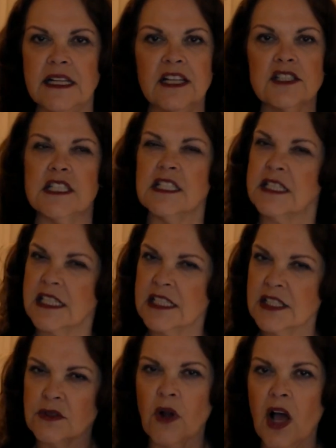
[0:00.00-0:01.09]
There's just this
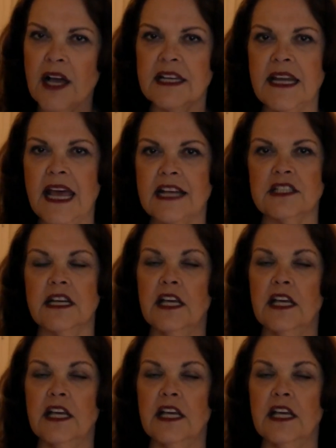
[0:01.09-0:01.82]
strong connection.